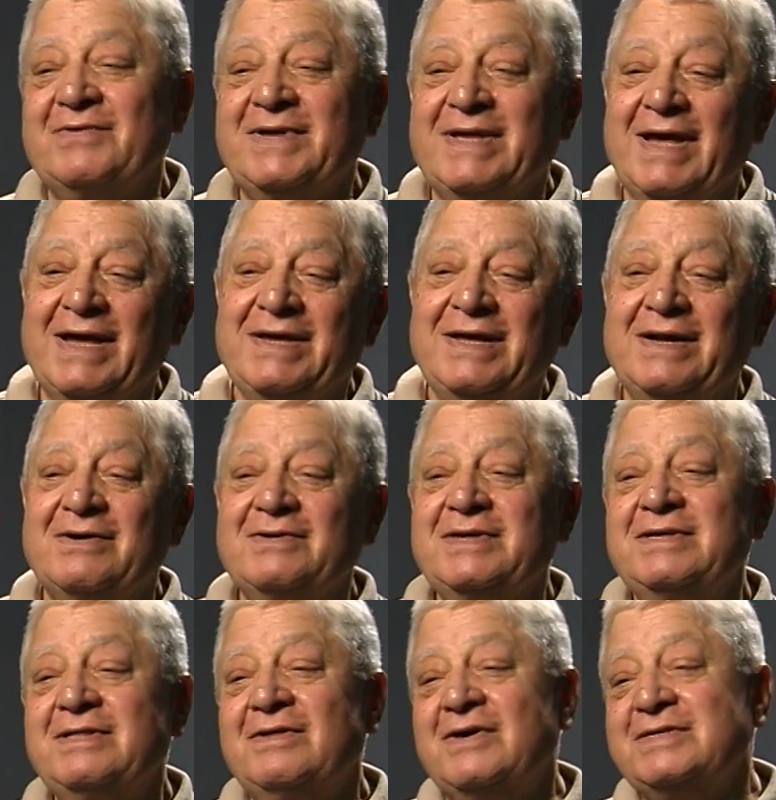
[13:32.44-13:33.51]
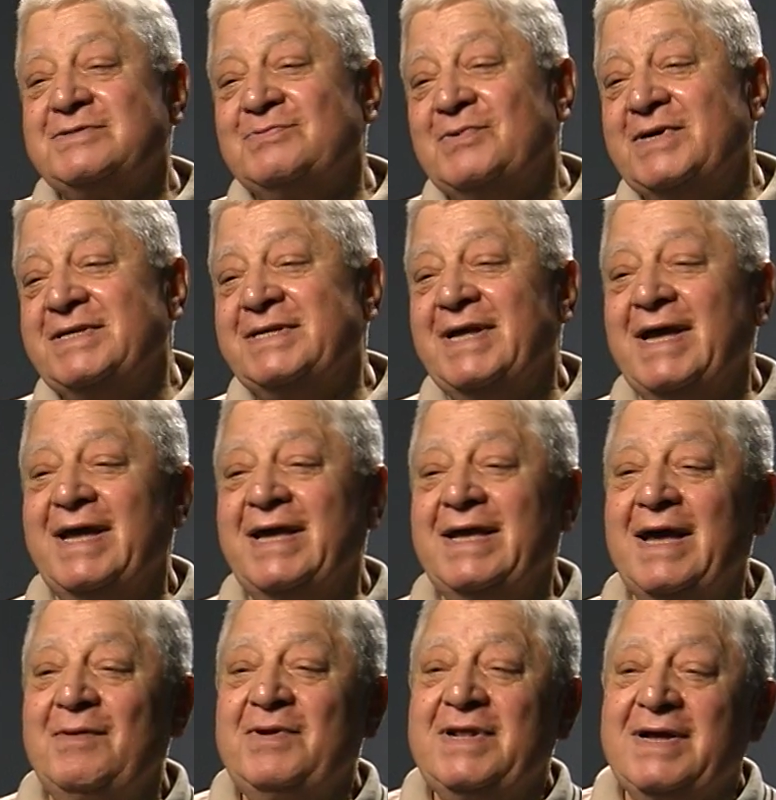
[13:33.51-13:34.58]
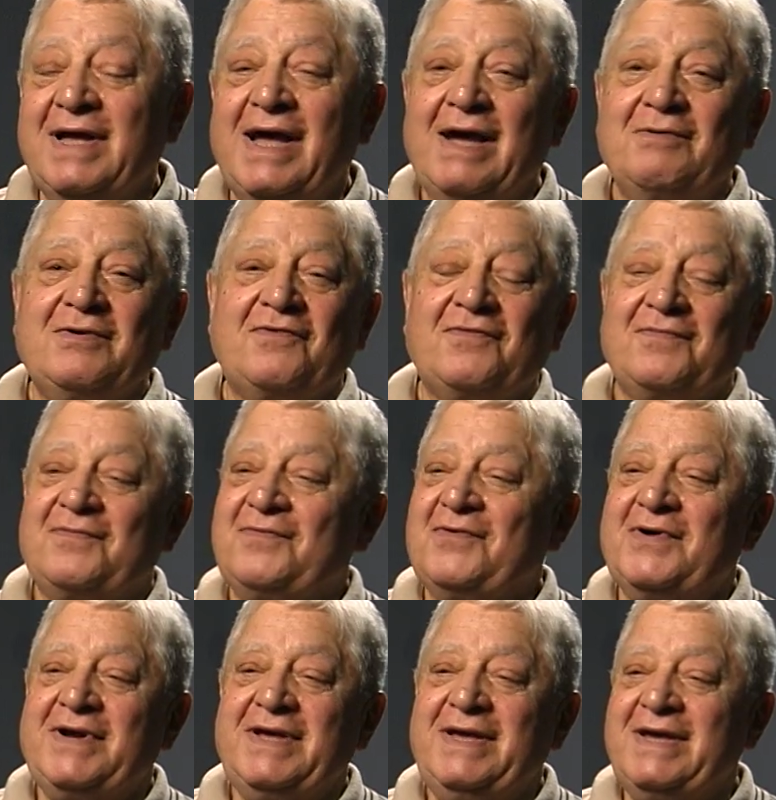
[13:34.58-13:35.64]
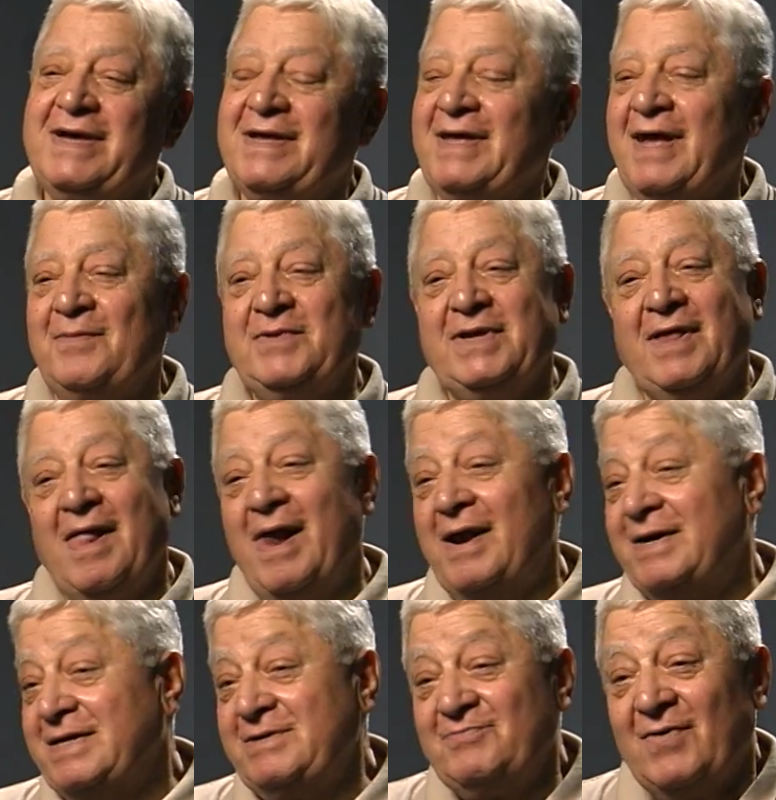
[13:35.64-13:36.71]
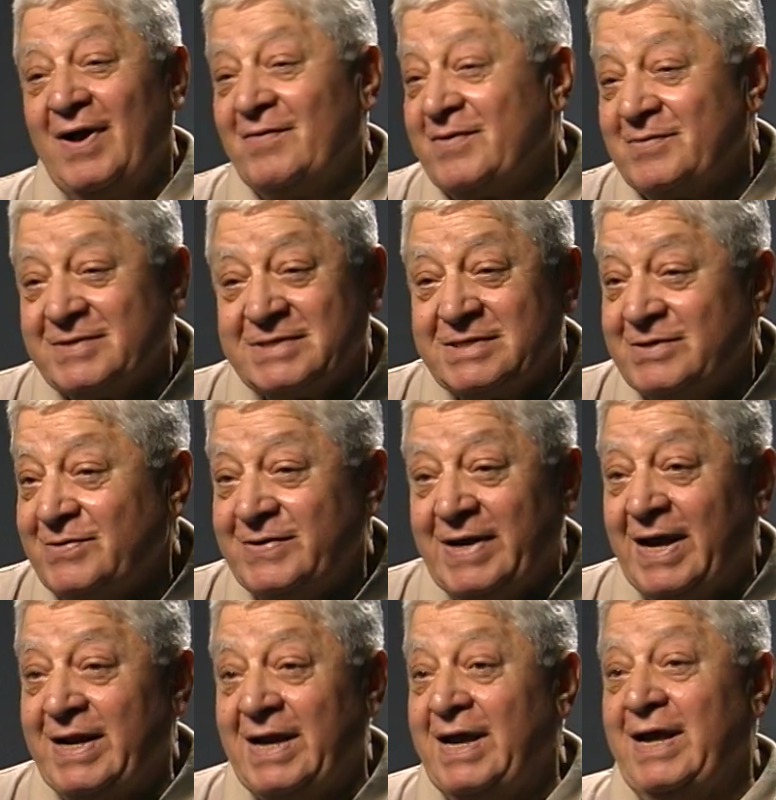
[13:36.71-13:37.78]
We gave, you know, he lost one day. I mean, the guy was 40 years. I mean, he probably was doing that.